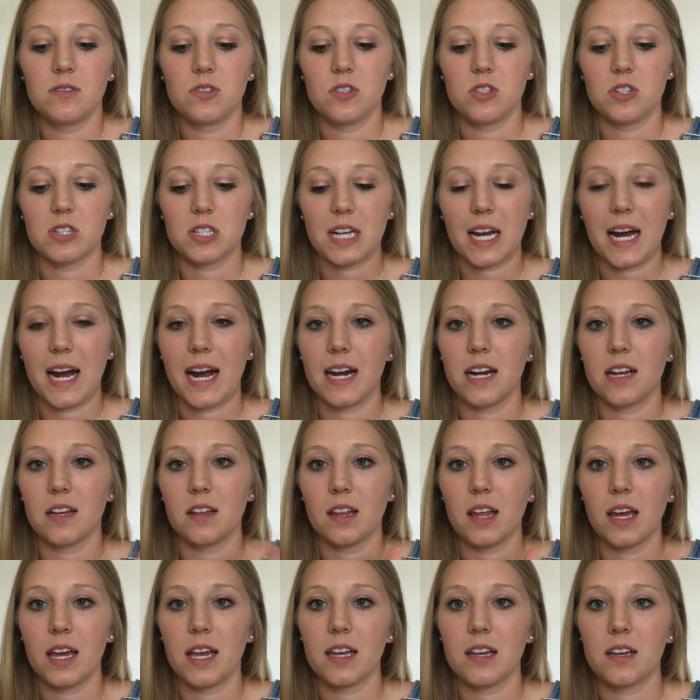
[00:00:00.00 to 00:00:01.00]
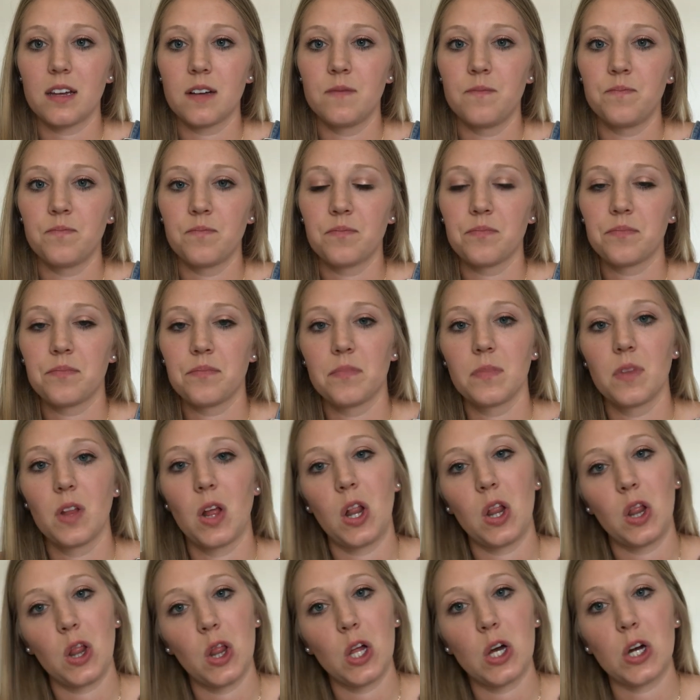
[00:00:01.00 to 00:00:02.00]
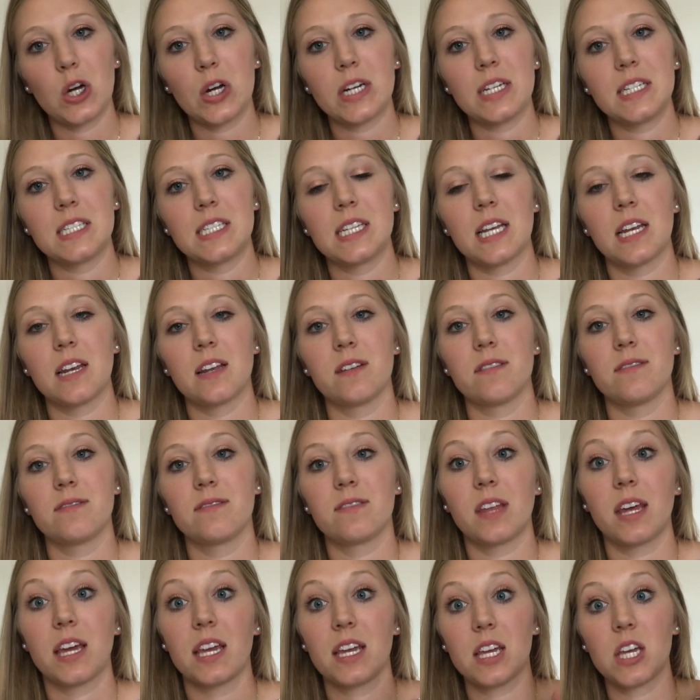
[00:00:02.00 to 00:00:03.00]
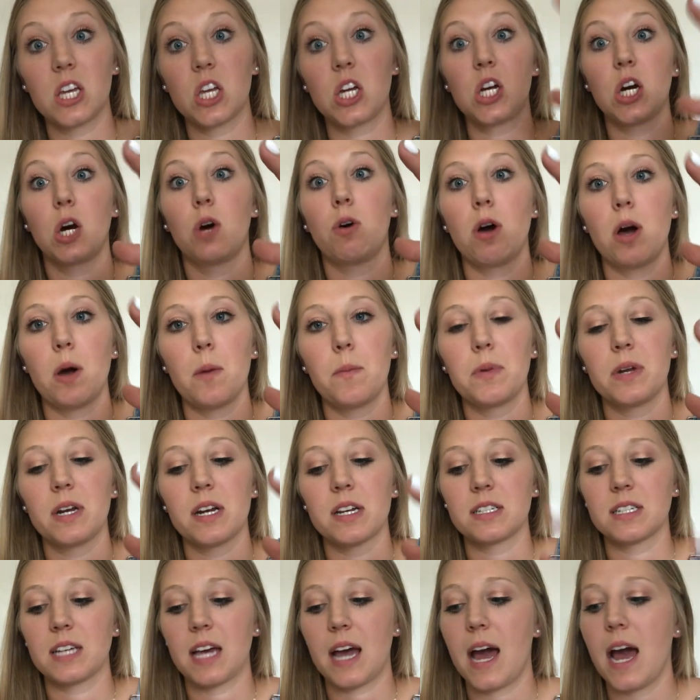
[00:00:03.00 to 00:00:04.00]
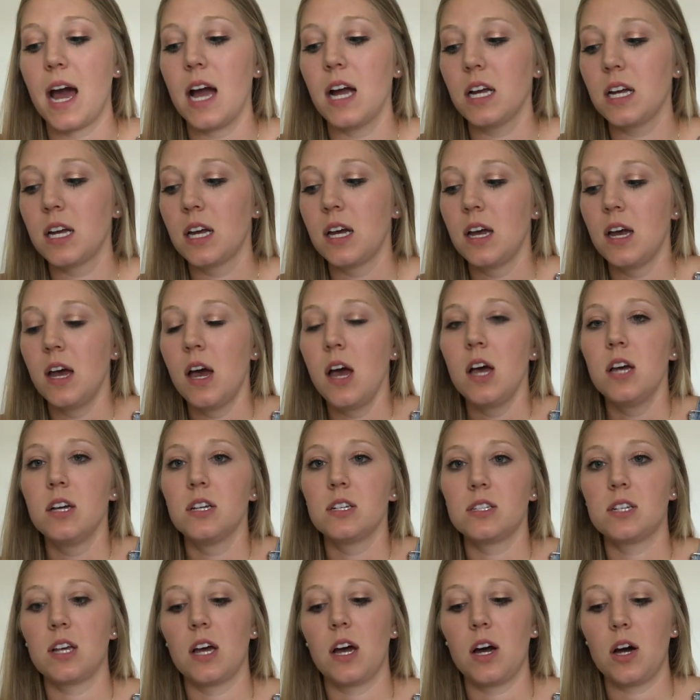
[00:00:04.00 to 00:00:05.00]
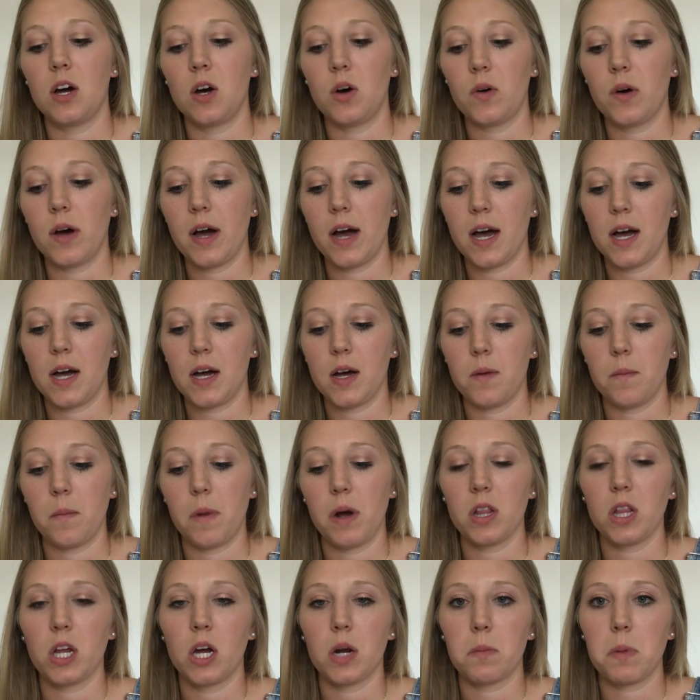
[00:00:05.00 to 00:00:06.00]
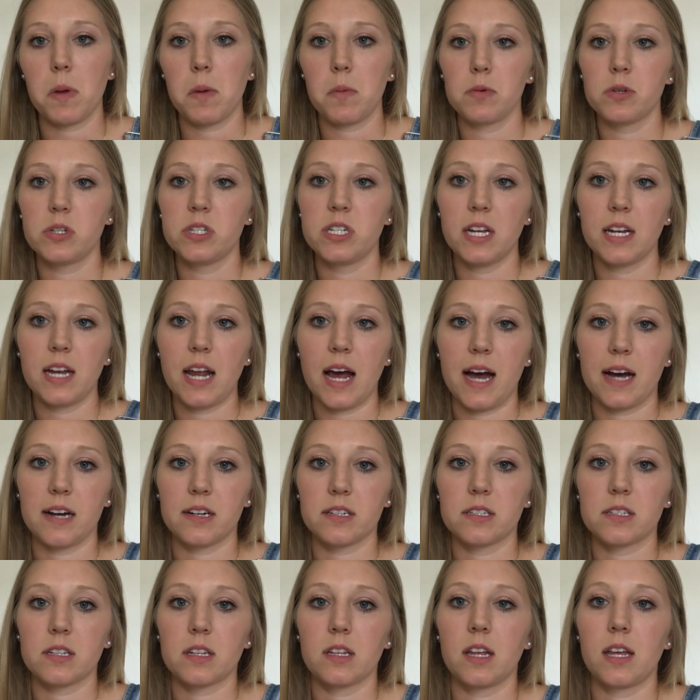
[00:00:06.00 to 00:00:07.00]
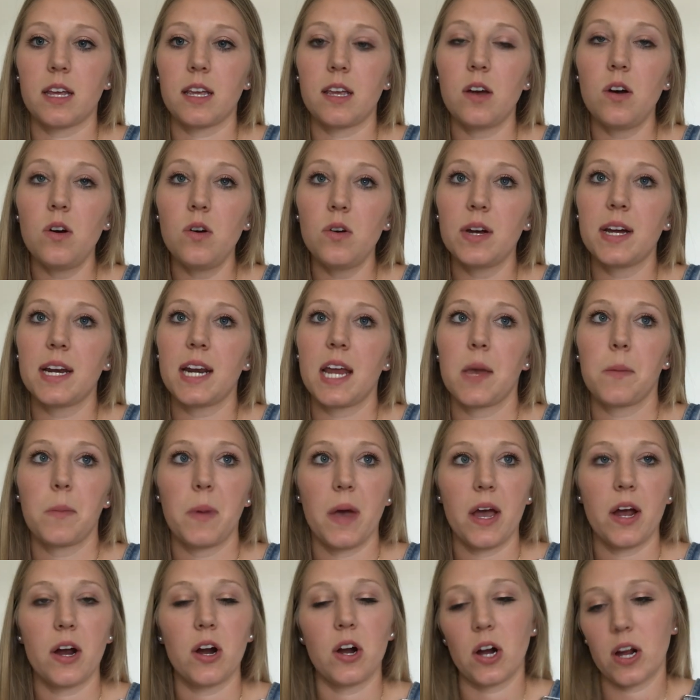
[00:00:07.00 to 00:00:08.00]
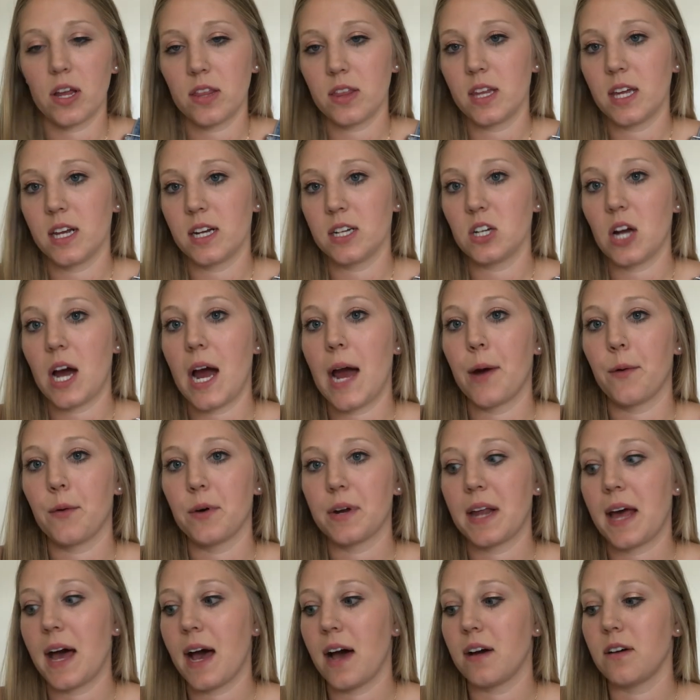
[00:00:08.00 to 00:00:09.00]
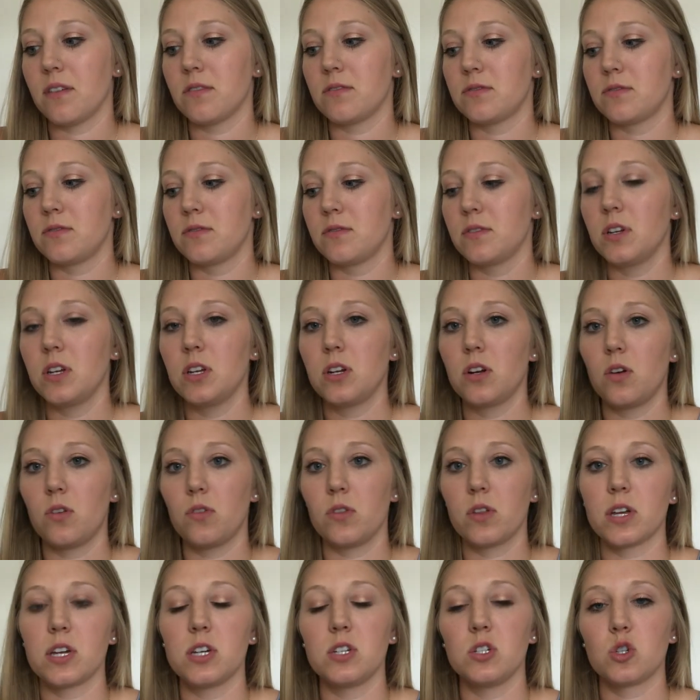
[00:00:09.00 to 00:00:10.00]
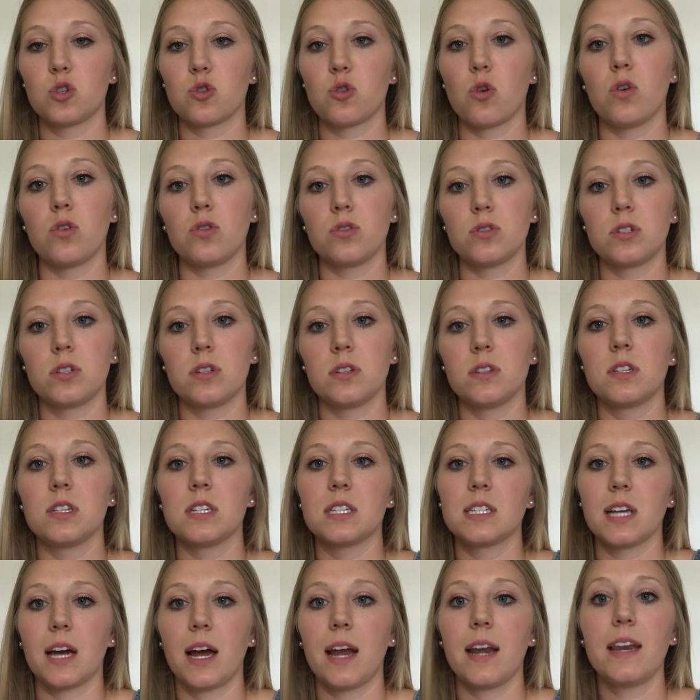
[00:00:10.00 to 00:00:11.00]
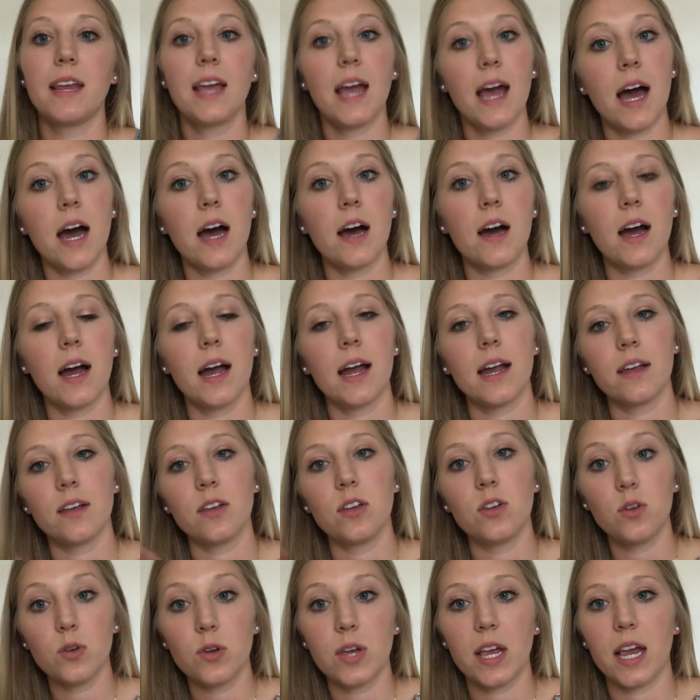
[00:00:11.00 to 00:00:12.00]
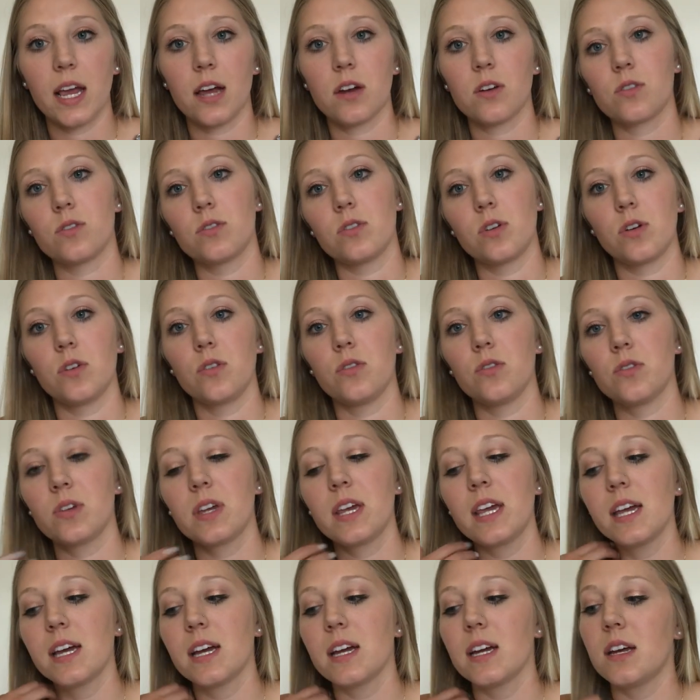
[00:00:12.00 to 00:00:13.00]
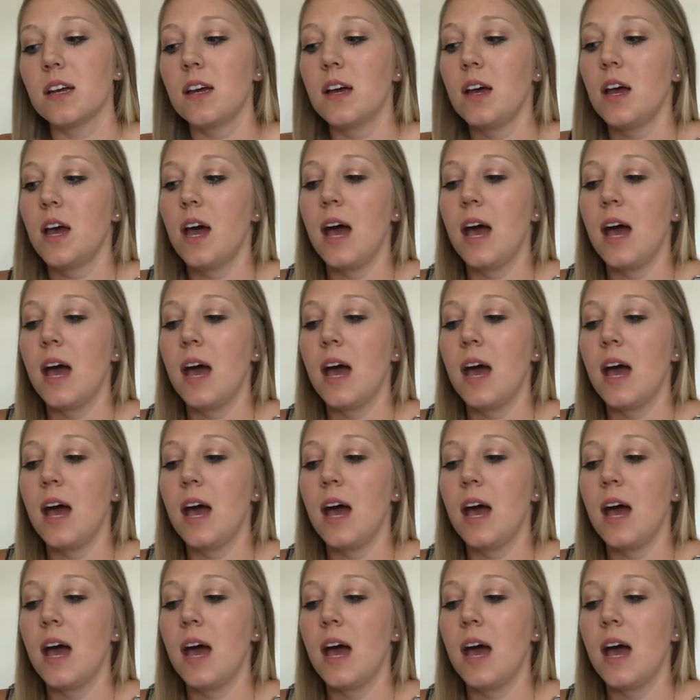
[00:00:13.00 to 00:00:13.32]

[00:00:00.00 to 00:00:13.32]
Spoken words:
just kind of like look instead of like go up and attack. So a lot of people did ask like, oh, can I pet her? And then I would have, you know, the control to decide, yeah, you can or no, you can't.